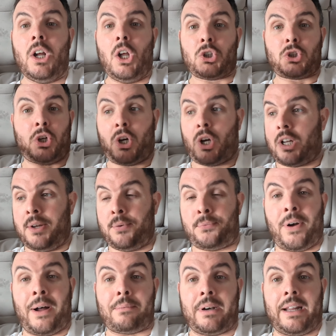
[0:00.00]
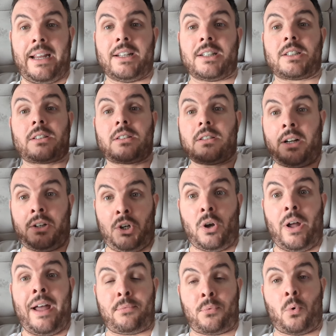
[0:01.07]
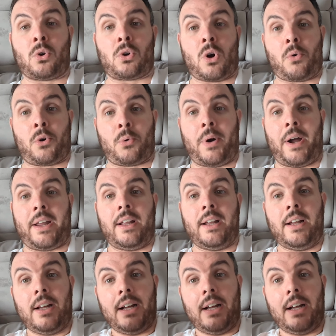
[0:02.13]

So you got your families and you everyone going away.